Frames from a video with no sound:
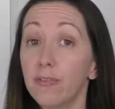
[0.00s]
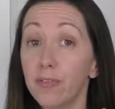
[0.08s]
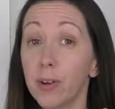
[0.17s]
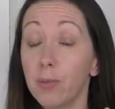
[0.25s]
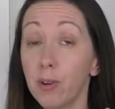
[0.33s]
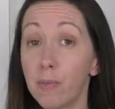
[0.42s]

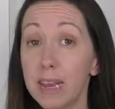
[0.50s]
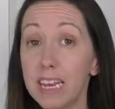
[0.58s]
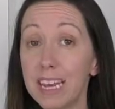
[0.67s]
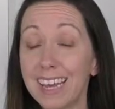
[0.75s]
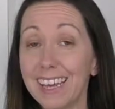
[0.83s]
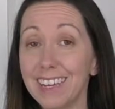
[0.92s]
from your main
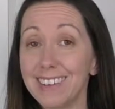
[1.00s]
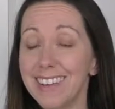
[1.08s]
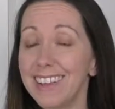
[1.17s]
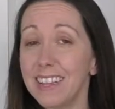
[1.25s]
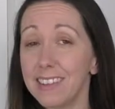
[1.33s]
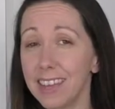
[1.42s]
hand.
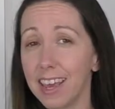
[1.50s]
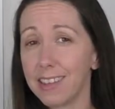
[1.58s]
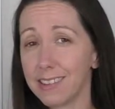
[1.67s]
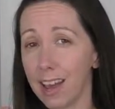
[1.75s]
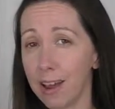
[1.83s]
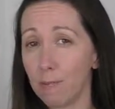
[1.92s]
In this
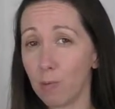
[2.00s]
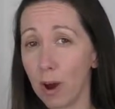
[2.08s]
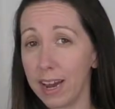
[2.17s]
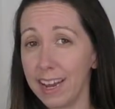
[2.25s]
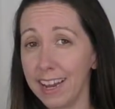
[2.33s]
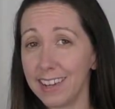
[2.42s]
case, I'm
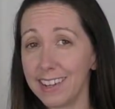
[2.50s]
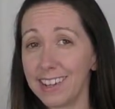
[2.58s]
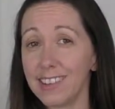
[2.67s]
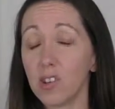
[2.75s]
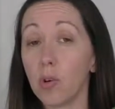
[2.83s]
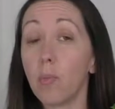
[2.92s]

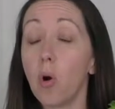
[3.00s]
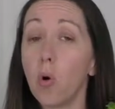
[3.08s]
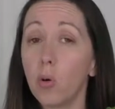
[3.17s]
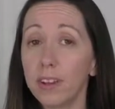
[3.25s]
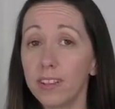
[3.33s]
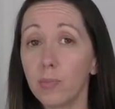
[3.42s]
right-handed, so I'm
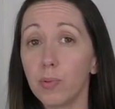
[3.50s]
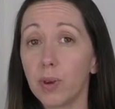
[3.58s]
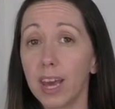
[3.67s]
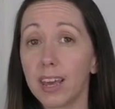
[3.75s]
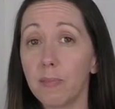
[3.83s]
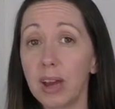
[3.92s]
holding the
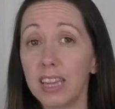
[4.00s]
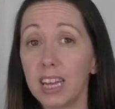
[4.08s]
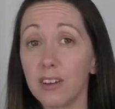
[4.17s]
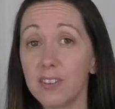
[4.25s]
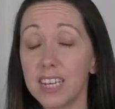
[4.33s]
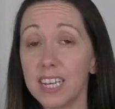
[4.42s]
bouquet in my
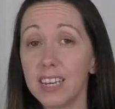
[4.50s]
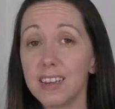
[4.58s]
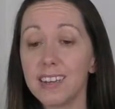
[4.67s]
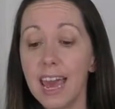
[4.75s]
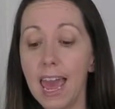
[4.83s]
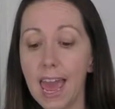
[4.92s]
left hand
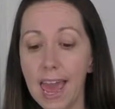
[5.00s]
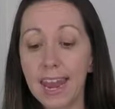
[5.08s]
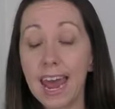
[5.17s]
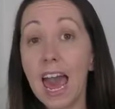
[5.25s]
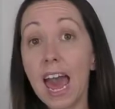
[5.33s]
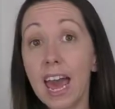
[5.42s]

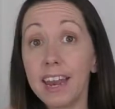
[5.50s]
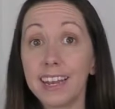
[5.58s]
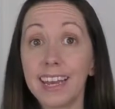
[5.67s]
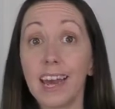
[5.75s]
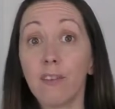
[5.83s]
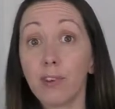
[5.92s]
and
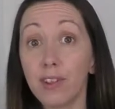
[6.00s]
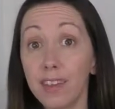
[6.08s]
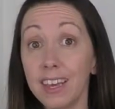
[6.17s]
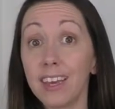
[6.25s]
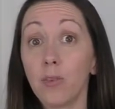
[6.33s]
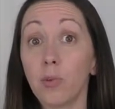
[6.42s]
adding
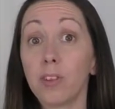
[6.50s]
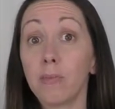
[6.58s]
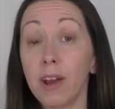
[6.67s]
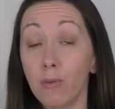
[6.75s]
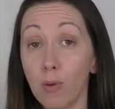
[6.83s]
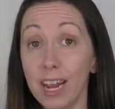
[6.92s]
everything in with
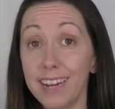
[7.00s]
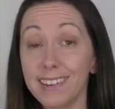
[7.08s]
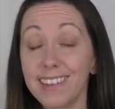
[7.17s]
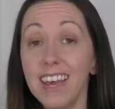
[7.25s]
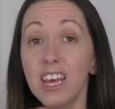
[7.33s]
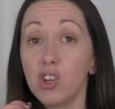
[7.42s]
my
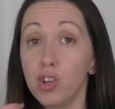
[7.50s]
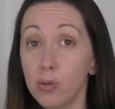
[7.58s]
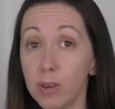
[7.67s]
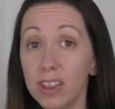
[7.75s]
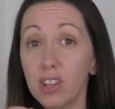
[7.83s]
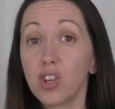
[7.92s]
right,
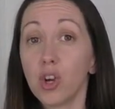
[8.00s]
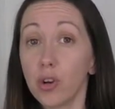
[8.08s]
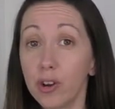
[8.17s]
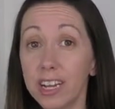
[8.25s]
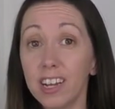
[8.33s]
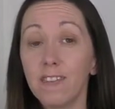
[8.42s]
doing the
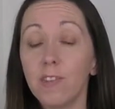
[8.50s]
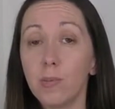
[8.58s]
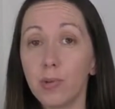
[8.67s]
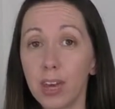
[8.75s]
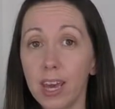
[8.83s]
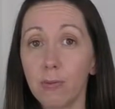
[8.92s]
turning of the
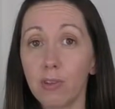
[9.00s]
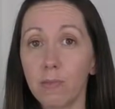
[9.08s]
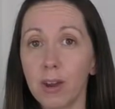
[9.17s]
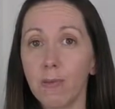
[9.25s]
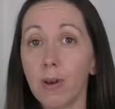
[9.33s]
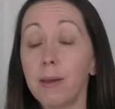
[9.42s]
bouquet with
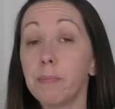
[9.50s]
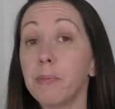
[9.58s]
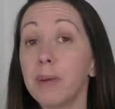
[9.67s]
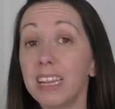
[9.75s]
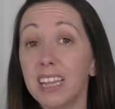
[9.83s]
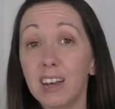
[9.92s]
my right, but
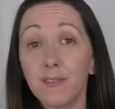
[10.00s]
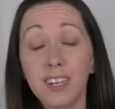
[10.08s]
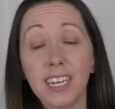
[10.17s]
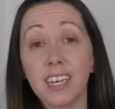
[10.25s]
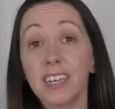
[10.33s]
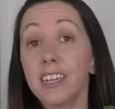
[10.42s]
my left
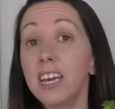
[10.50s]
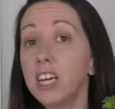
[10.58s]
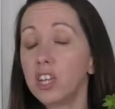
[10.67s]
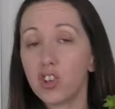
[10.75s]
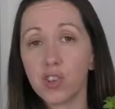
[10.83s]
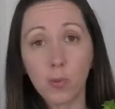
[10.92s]
hand
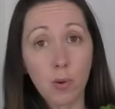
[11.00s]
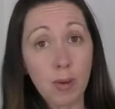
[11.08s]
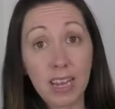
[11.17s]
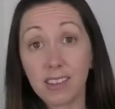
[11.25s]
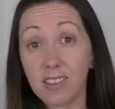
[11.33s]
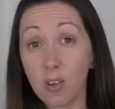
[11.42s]
just
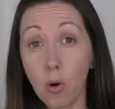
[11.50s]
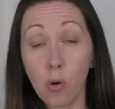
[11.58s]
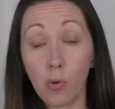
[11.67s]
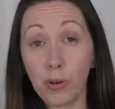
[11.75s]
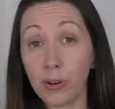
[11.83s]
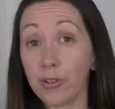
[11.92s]
remains the
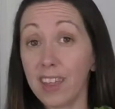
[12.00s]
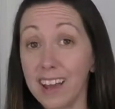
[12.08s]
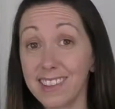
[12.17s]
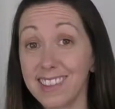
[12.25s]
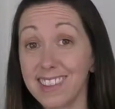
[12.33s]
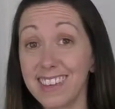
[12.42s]
holder.
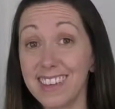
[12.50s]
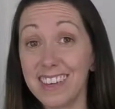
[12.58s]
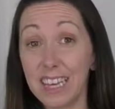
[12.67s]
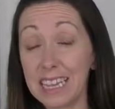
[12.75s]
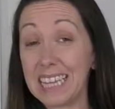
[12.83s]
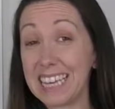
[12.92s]
That's
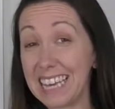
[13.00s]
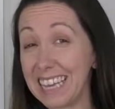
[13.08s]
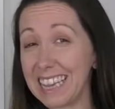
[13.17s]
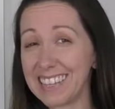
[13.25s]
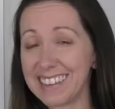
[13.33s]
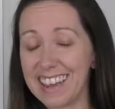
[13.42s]
the gig
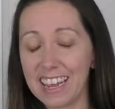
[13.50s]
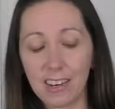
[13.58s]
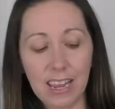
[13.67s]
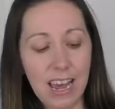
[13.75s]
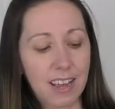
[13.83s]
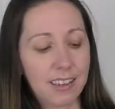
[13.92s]
this hand
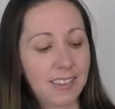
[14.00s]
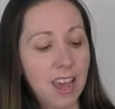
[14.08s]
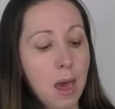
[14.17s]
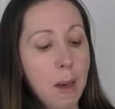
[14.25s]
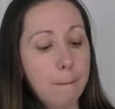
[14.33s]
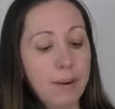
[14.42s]
has.
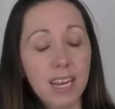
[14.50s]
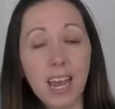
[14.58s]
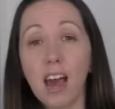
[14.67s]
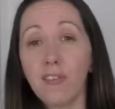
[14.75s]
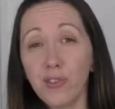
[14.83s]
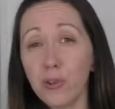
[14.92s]
But
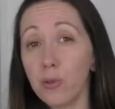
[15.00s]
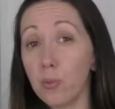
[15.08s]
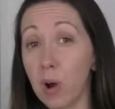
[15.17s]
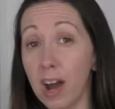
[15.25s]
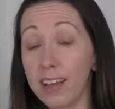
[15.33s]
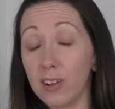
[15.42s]
after a
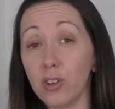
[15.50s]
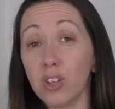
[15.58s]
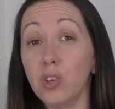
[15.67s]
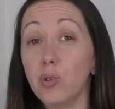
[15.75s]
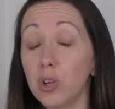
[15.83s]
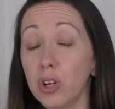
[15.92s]
while,
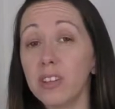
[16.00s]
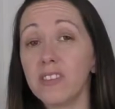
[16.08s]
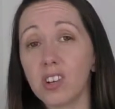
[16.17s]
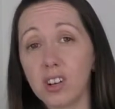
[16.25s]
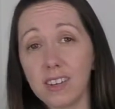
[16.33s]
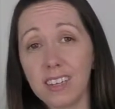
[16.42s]
you could
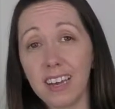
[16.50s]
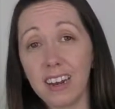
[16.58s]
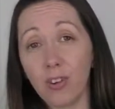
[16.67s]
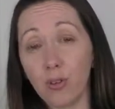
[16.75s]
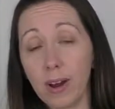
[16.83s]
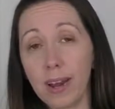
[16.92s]
start to get a
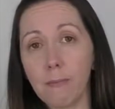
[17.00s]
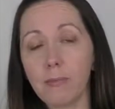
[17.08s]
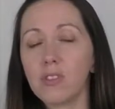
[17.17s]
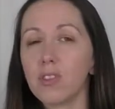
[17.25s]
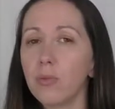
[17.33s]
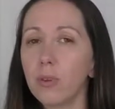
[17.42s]
cramp.
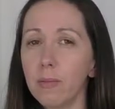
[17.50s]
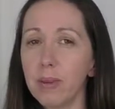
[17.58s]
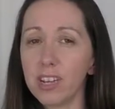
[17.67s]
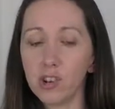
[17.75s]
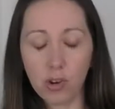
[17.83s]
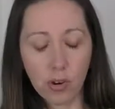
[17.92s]
So you want to
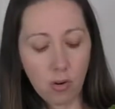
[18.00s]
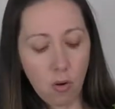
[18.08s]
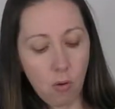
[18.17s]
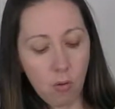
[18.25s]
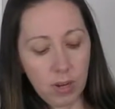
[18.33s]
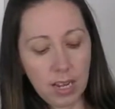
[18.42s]
make sure you're
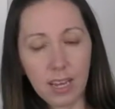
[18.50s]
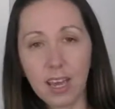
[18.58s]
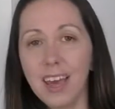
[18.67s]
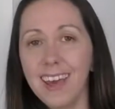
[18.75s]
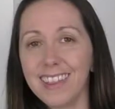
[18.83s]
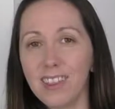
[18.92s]
holding
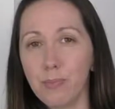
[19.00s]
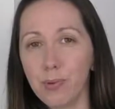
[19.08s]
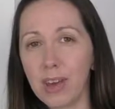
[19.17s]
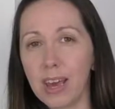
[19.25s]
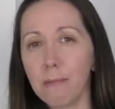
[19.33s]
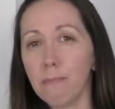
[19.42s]
the
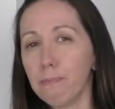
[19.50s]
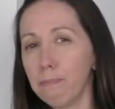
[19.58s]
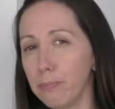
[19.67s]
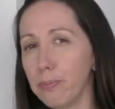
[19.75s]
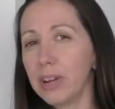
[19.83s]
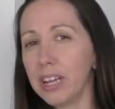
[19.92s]
bouquet
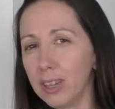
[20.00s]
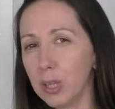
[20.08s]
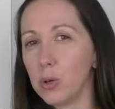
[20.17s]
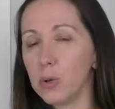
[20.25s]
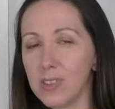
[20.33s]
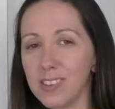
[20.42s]
pretty
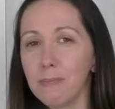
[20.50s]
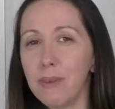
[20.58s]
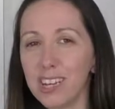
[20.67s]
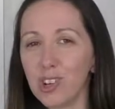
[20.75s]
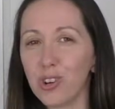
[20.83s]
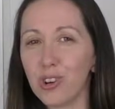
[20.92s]
loose.
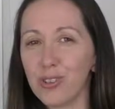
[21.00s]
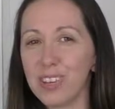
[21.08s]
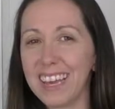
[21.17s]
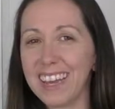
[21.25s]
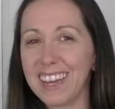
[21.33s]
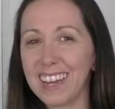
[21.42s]
Make sure you're
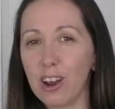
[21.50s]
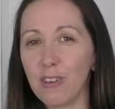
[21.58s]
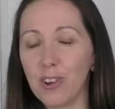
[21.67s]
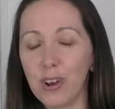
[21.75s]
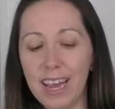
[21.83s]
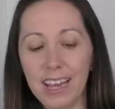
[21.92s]
taking care of
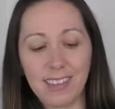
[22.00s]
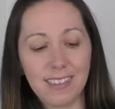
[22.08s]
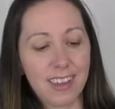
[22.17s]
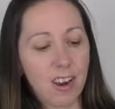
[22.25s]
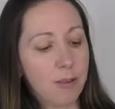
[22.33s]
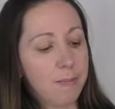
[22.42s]
your hands
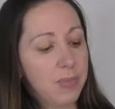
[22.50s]
there.